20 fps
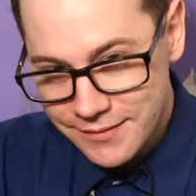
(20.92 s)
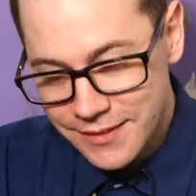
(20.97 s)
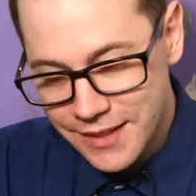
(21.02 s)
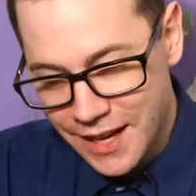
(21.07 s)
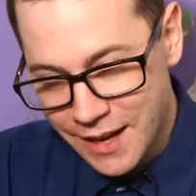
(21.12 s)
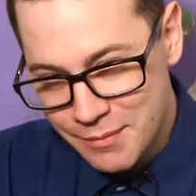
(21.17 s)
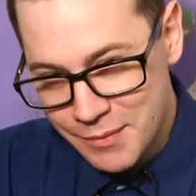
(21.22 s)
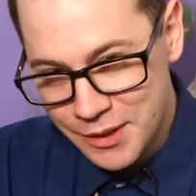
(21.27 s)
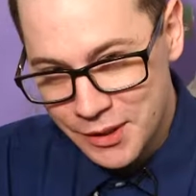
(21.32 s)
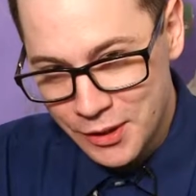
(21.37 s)

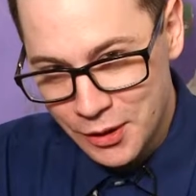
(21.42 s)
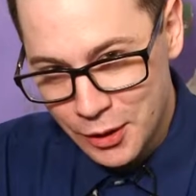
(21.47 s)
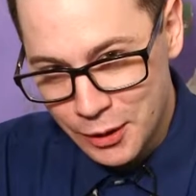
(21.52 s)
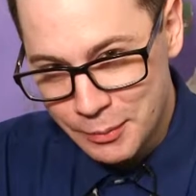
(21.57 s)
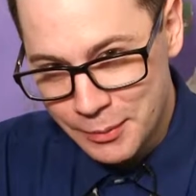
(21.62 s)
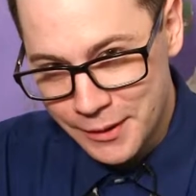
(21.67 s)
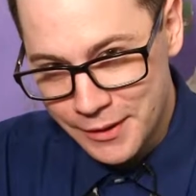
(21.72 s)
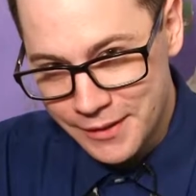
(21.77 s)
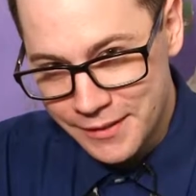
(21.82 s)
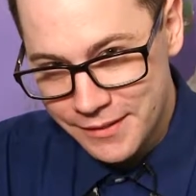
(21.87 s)
I'm Neil
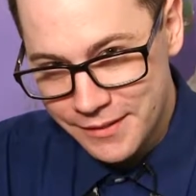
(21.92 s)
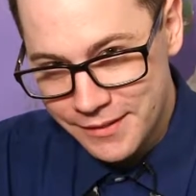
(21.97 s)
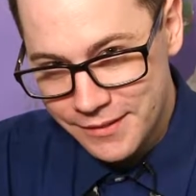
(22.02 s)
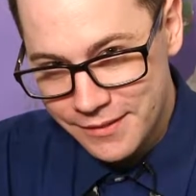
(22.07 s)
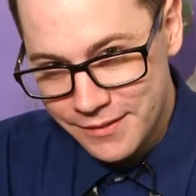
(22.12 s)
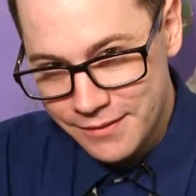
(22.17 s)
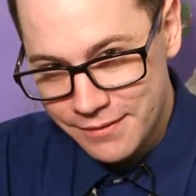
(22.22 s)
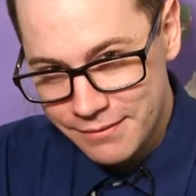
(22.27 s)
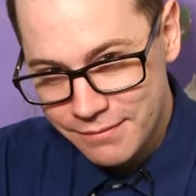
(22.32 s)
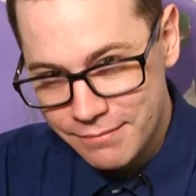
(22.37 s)
Holbert,
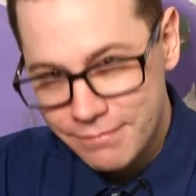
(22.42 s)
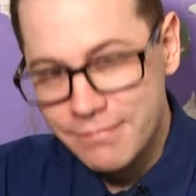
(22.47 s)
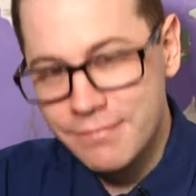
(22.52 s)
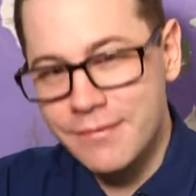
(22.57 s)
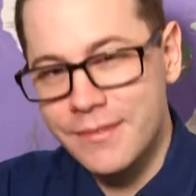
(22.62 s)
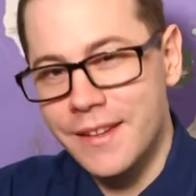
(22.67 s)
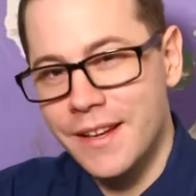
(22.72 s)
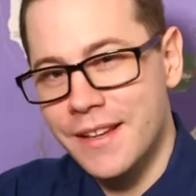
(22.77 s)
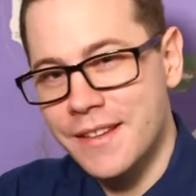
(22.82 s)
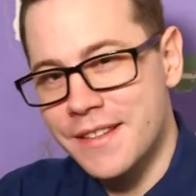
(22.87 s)

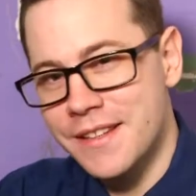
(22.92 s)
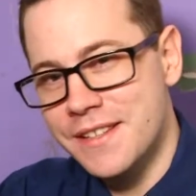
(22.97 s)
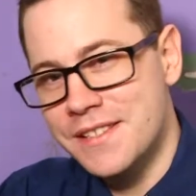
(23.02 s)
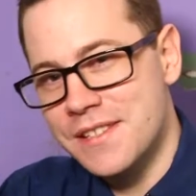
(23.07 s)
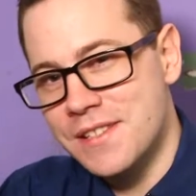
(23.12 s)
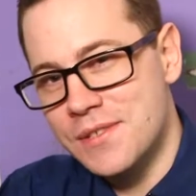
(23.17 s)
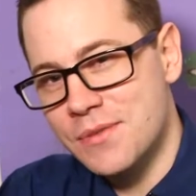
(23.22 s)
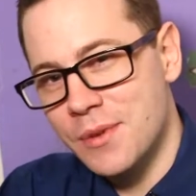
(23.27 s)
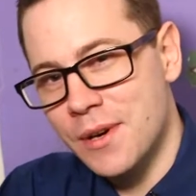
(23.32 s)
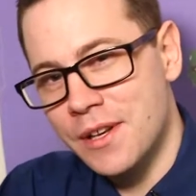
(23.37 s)
and this
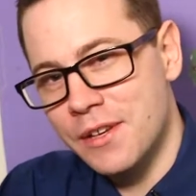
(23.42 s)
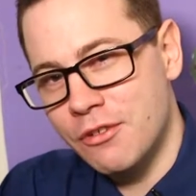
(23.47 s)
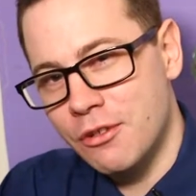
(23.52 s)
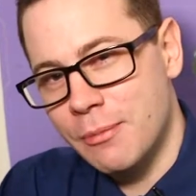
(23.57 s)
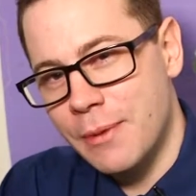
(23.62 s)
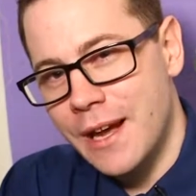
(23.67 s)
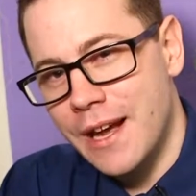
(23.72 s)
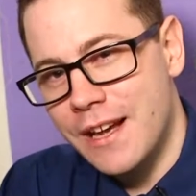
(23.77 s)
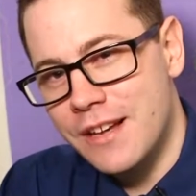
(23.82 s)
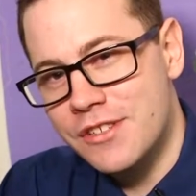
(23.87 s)
is Running
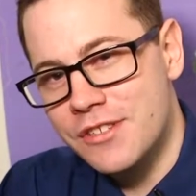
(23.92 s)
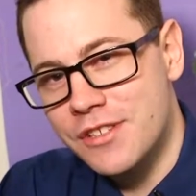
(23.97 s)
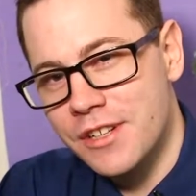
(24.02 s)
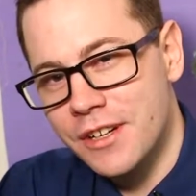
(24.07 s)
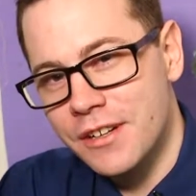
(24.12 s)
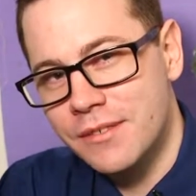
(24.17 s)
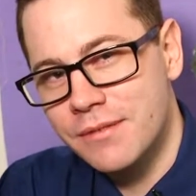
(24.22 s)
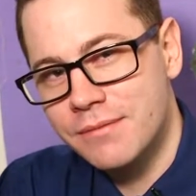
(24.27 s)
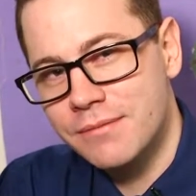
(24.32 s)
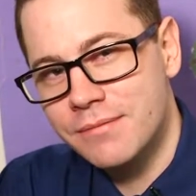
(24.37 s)
Ribashda.
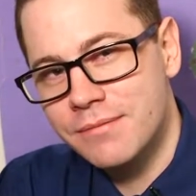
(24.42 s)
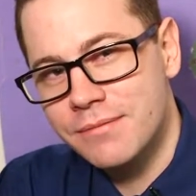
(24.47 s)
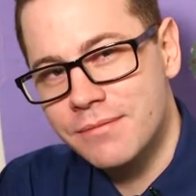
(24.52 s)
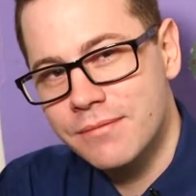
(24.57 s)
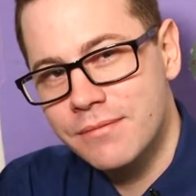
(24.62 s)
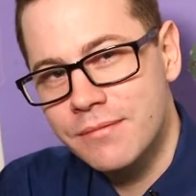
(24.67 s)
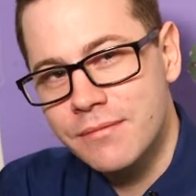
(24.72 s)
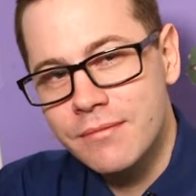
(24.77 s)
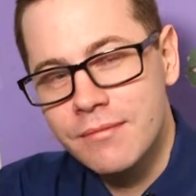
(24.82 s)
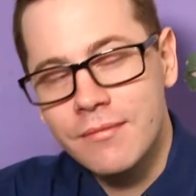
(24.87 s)

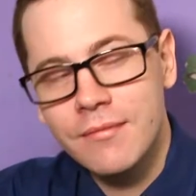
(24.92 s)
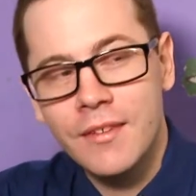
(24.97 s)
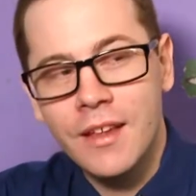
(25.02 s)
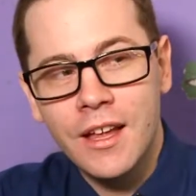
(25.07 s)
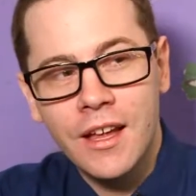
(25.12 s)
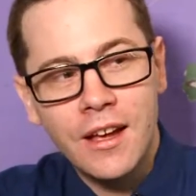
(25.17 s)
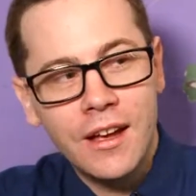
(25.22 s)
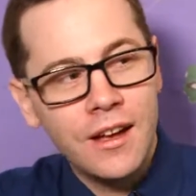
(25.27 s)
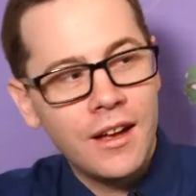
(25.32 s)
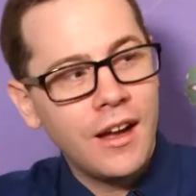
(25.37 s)

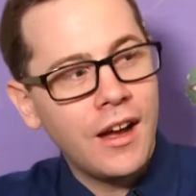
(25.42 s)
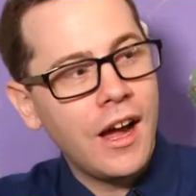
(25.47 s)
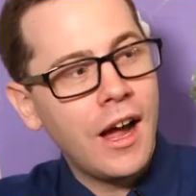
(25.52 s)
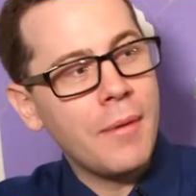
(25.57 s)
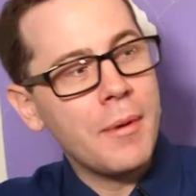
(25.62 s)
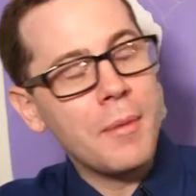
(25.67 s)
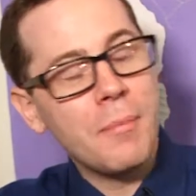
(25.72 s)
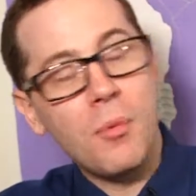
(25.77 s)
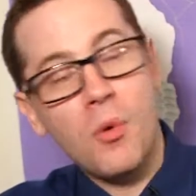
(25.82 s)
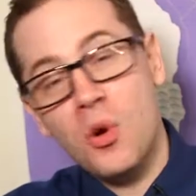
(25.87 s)
I'm
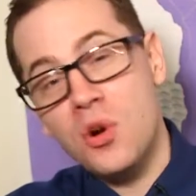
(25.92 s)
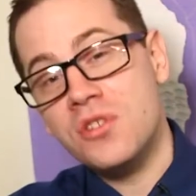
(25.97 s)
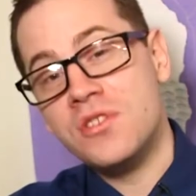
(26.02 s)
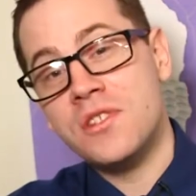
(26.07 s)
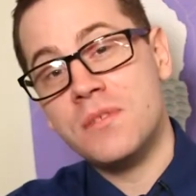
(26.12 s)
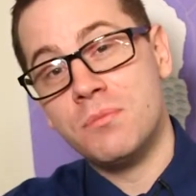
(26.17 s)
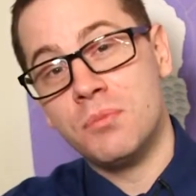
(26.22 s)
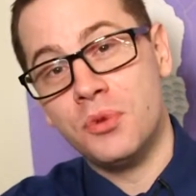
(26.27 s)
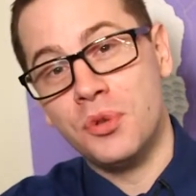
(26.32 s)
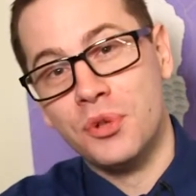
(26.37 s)
at Boards
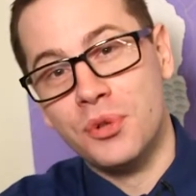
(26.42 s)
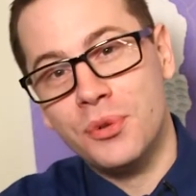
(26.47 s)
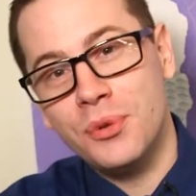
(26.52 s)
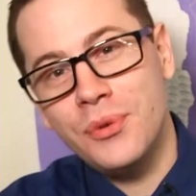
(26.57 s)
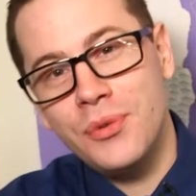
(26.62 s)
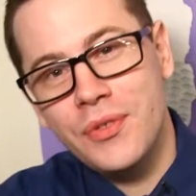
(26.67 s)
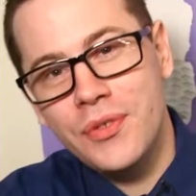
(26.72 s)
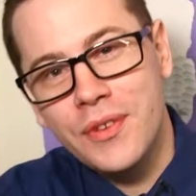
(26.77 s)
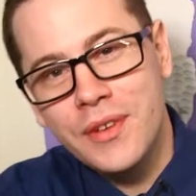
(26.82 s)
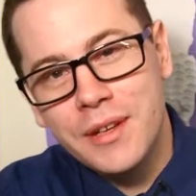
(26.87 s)
and
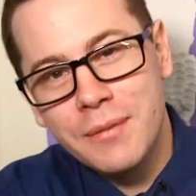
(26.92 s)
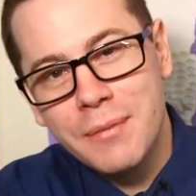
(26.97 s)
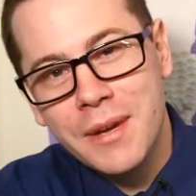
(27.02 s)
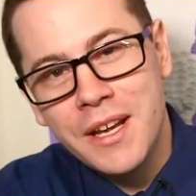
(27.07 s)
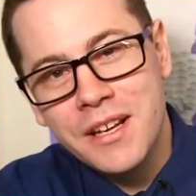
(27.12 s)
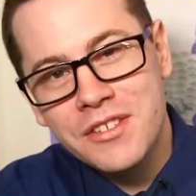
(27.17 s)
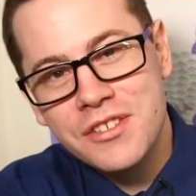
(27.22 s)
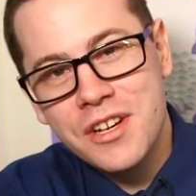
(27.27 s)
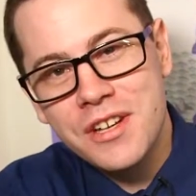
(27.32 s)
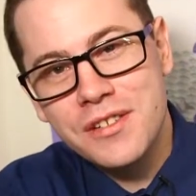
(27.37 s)
Brews in
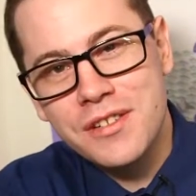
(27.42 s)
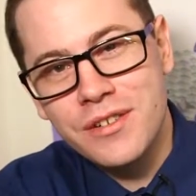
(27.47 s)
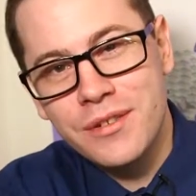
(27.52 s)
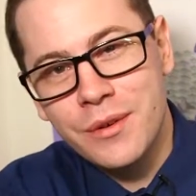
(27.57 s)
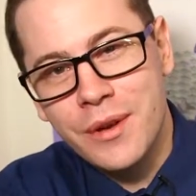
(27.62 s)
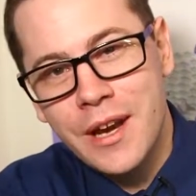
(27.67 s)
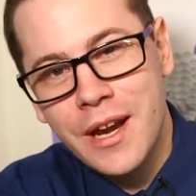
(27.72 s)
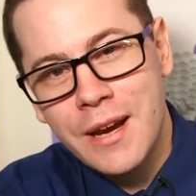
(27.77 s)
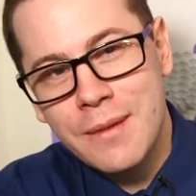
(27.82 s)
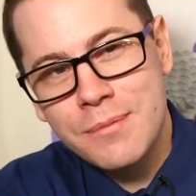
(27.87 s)
Manchester, New
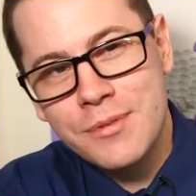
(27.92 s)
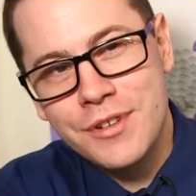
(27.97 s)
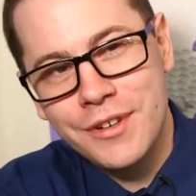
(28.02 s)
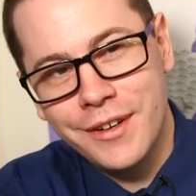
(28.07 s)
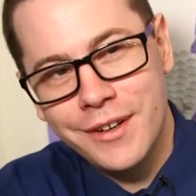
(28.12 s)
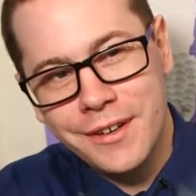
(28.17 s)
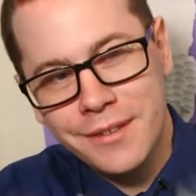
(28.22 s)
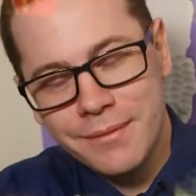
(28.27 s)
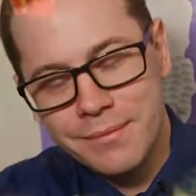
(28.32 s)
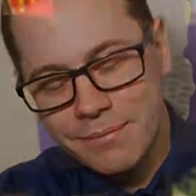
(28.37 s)
Hampshire,